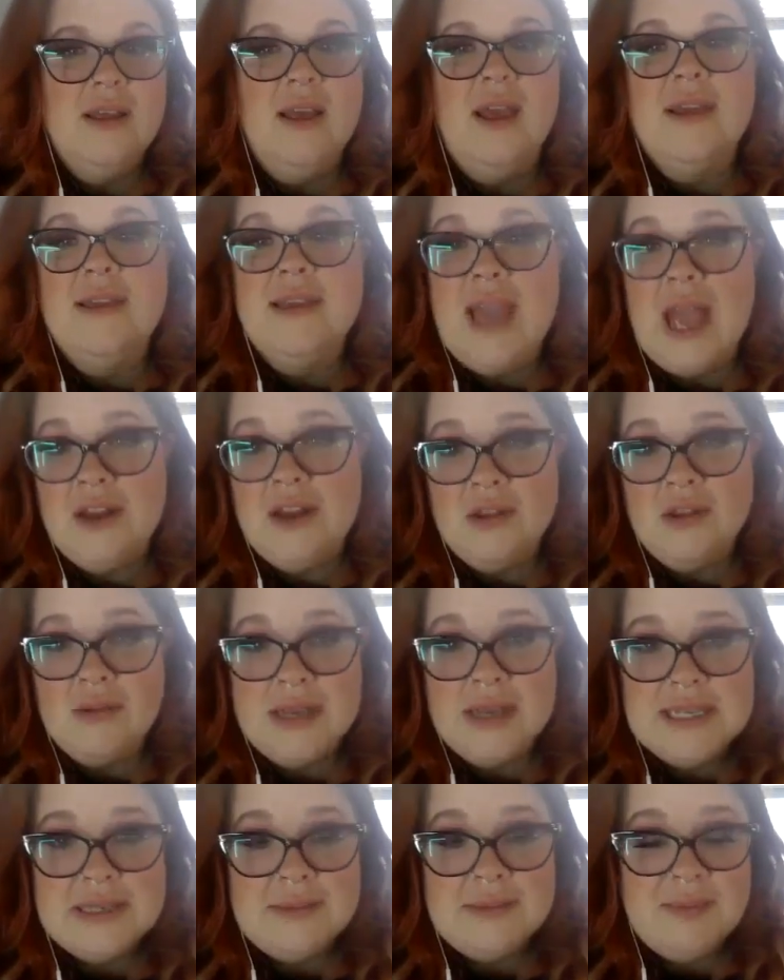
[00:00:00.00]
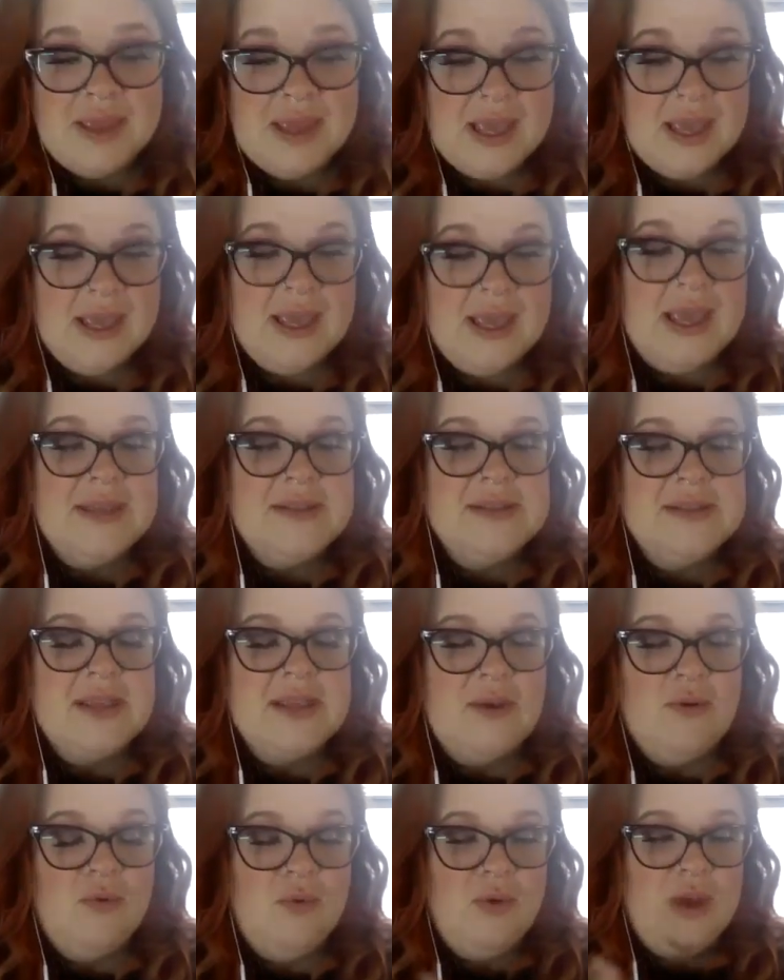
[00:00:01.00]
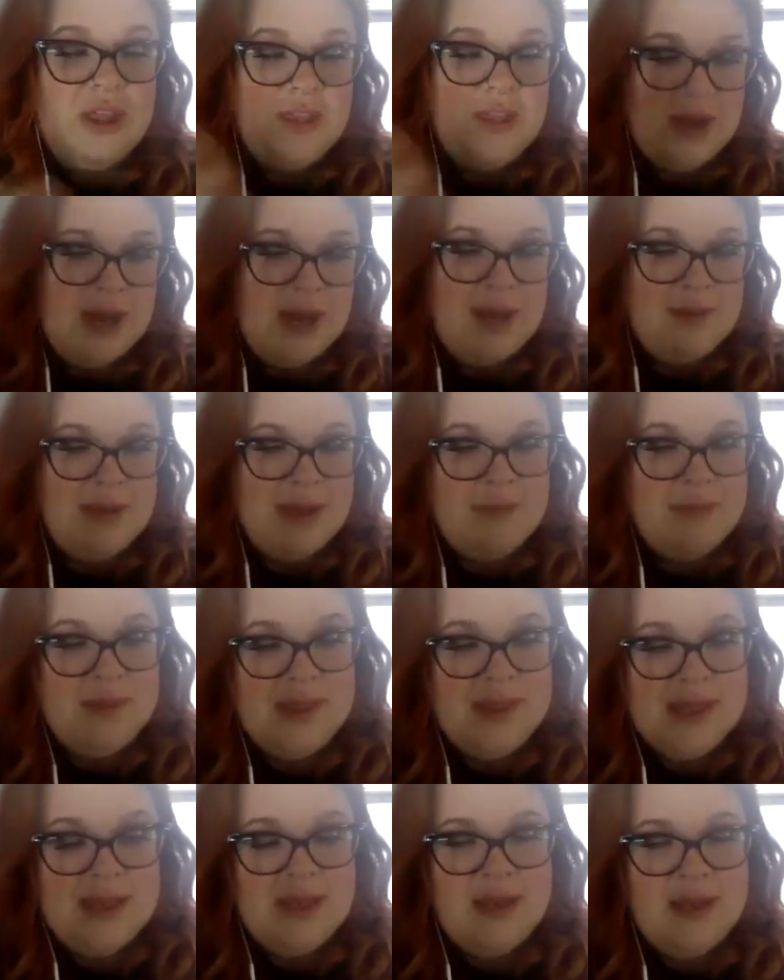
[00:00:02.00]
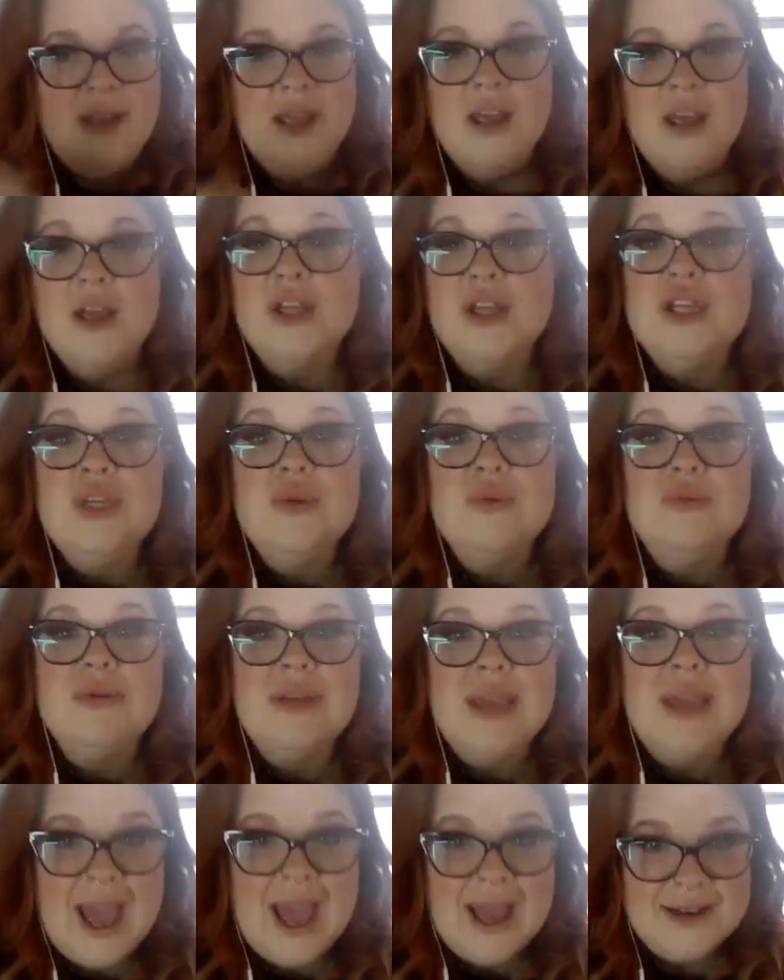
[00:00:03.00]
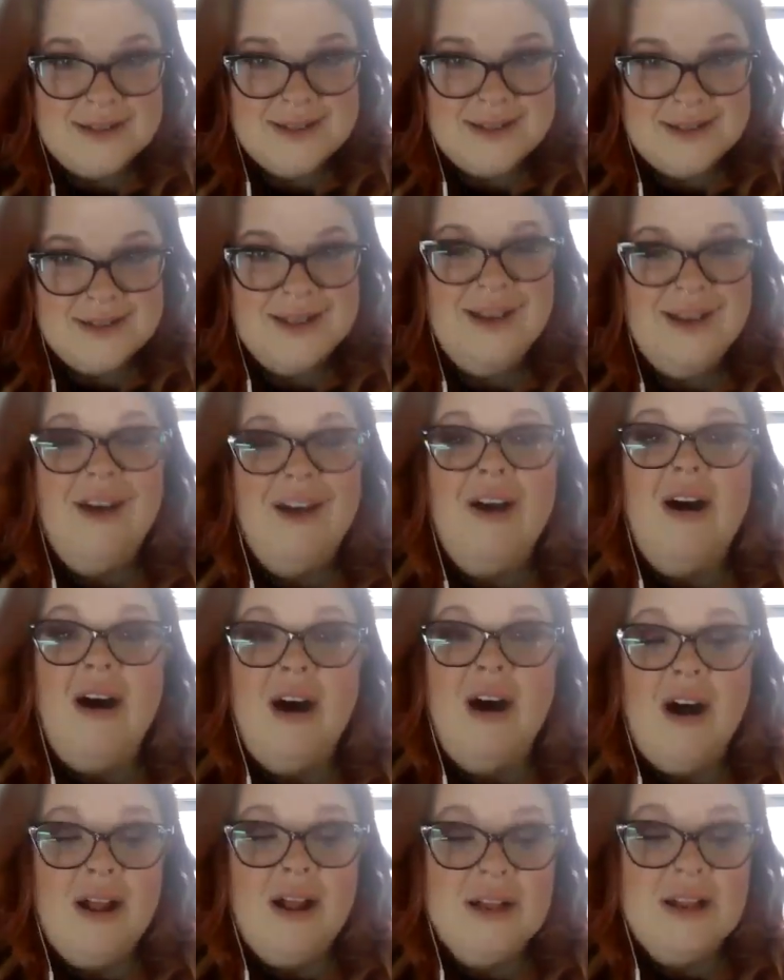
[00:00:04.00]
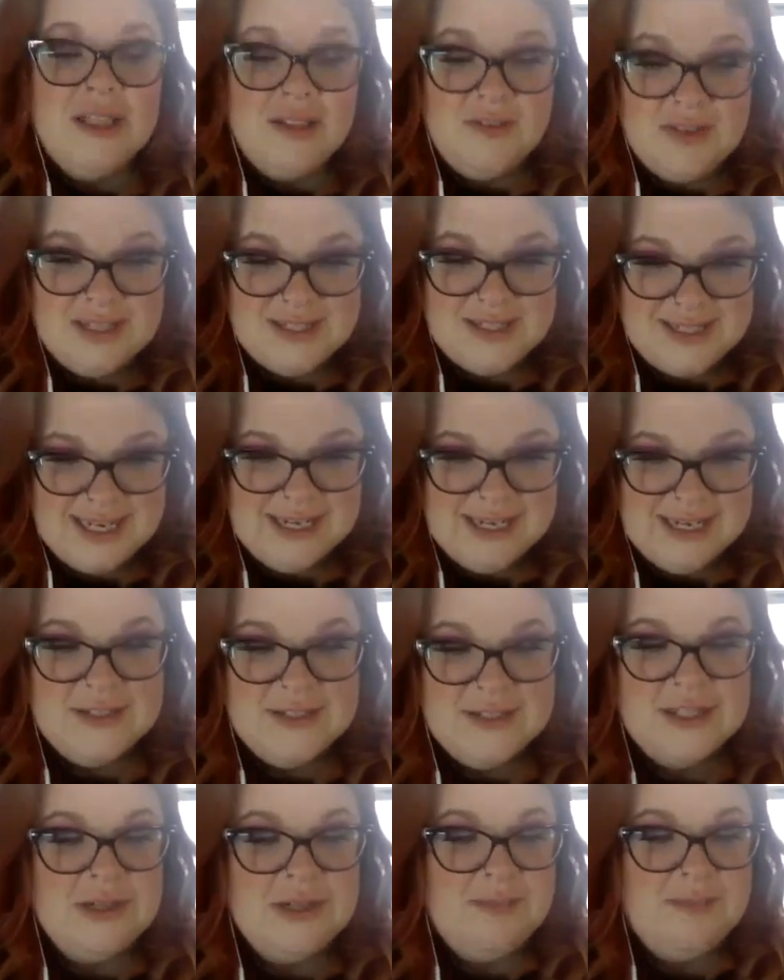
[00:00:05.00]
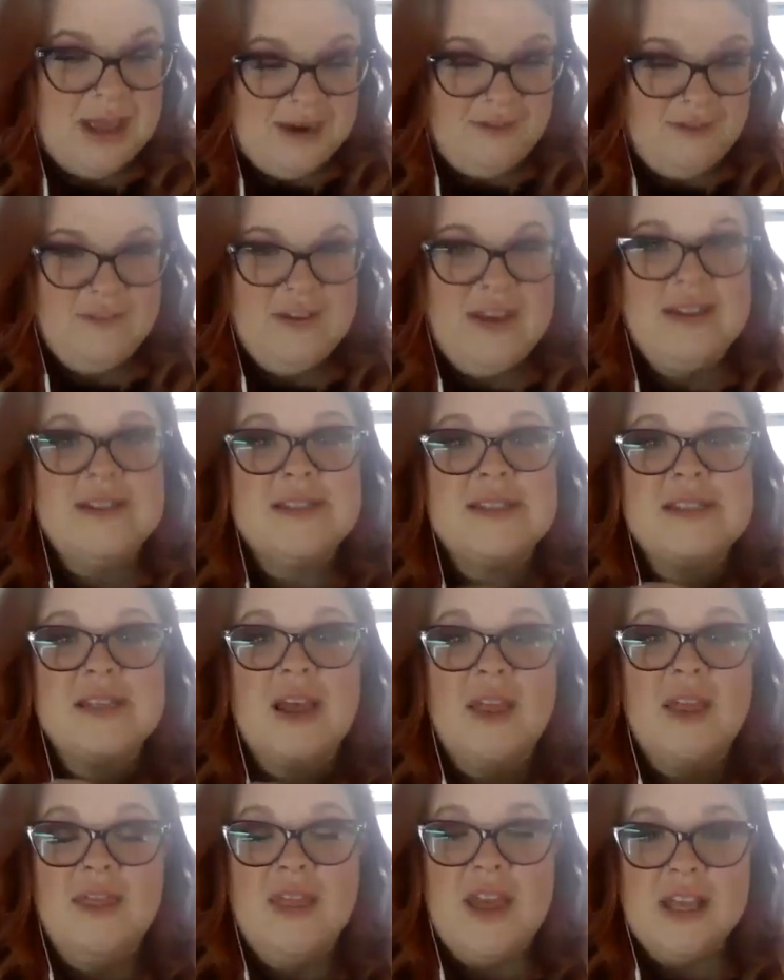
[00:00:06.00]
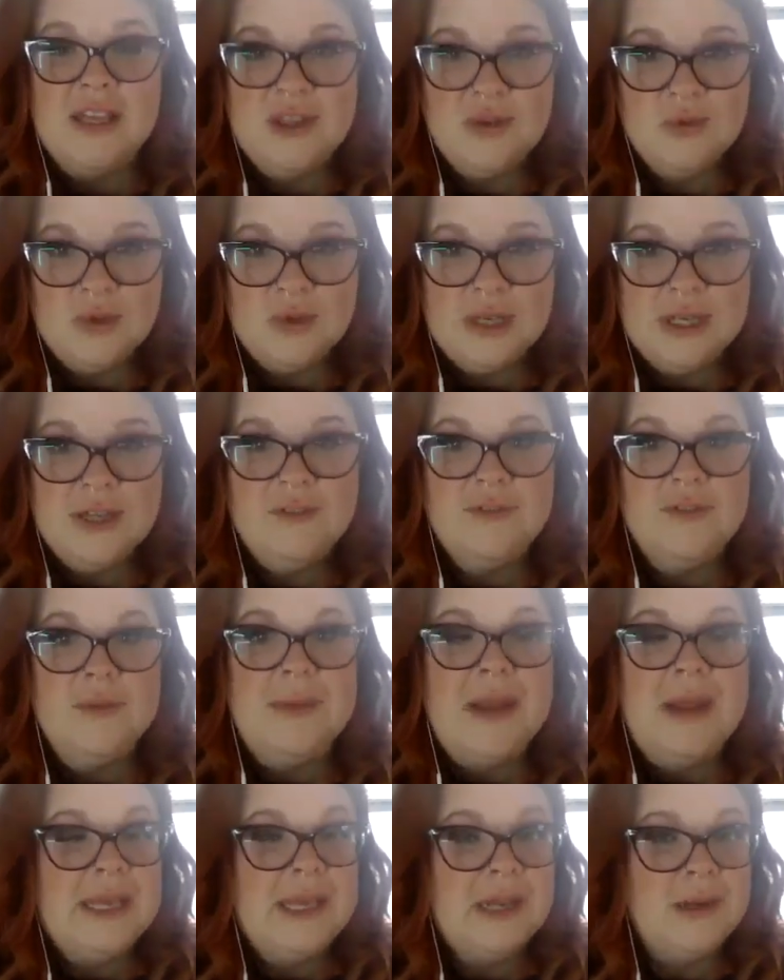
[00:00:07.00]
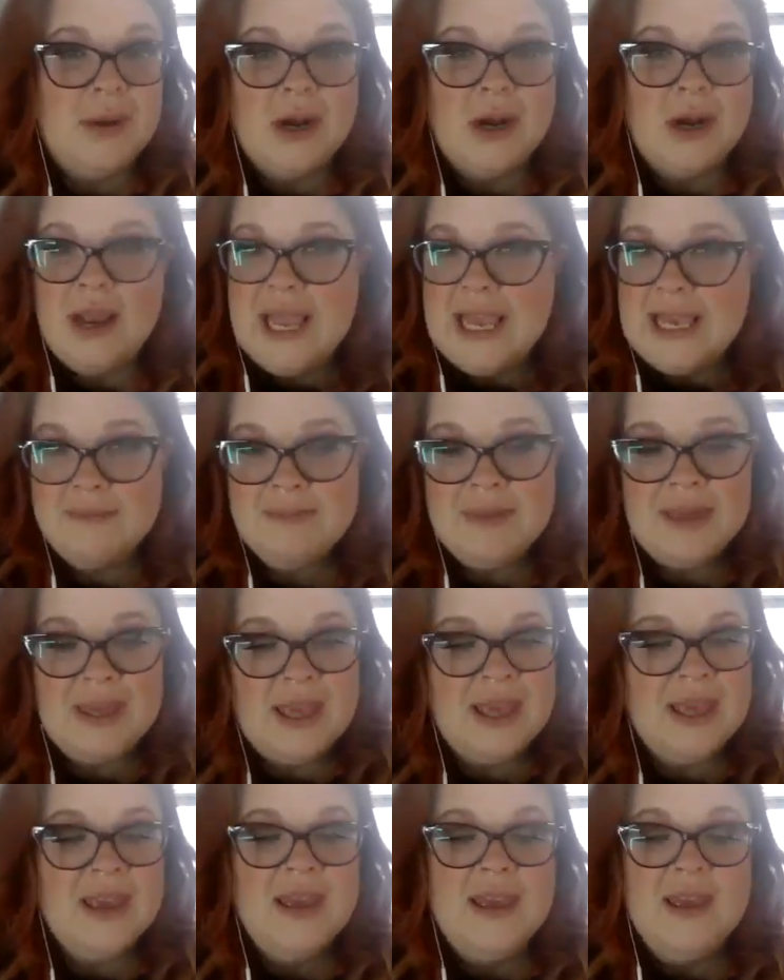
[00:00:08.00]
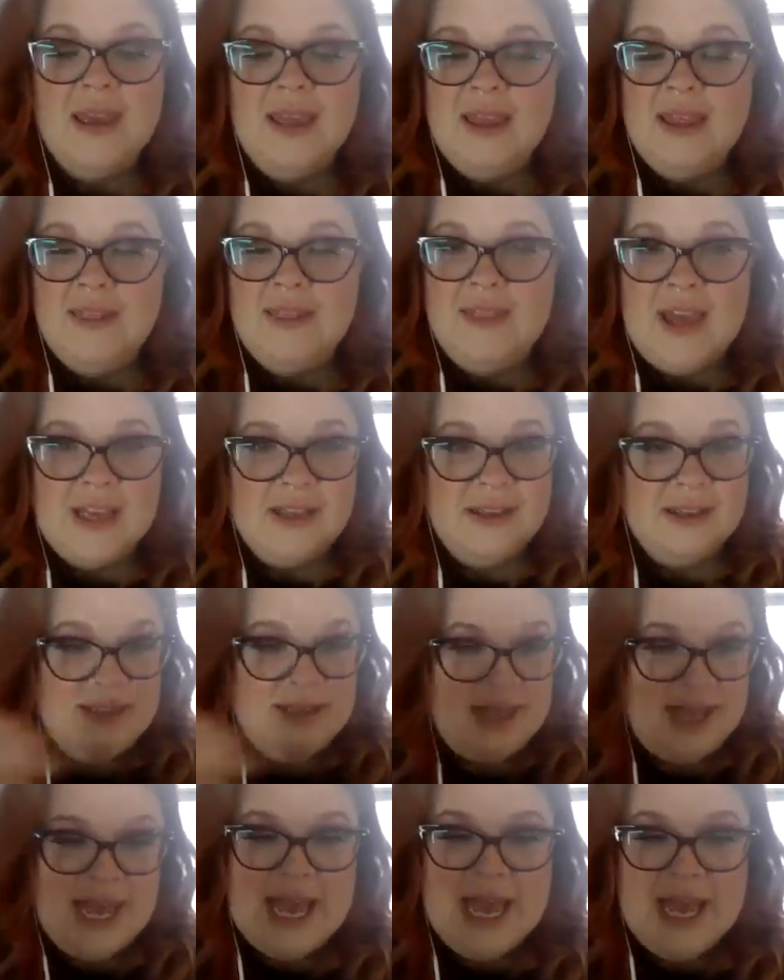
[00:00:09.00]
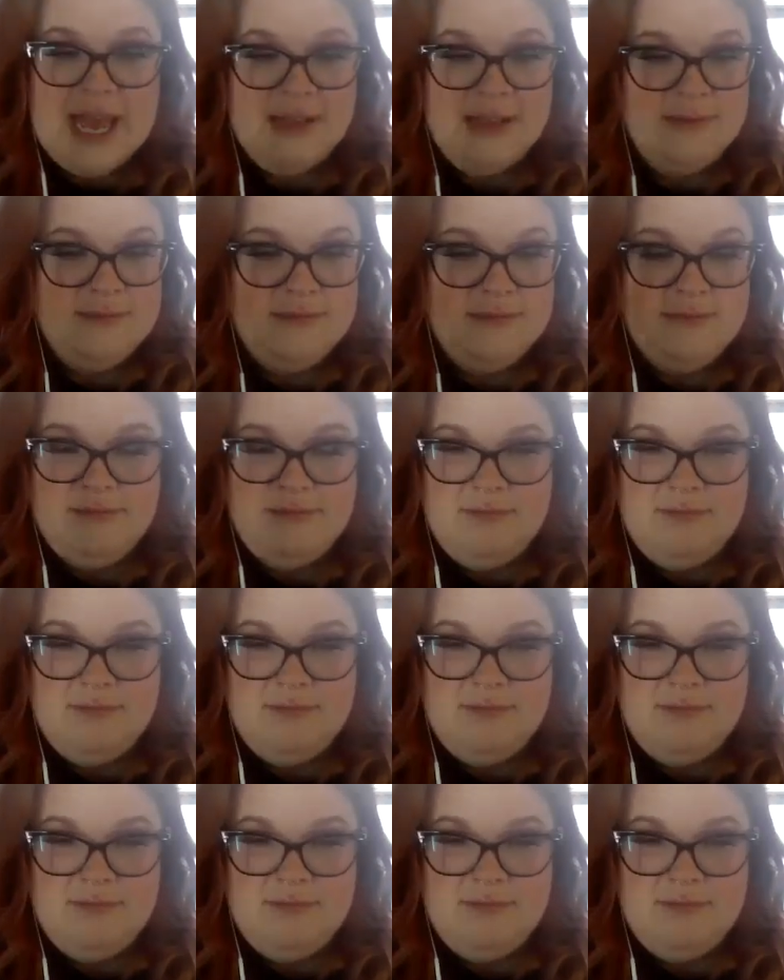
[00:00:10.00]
Again, the reason being is with an MA plan, you get all of the standard benefits that you would for Medicare Part A and B that had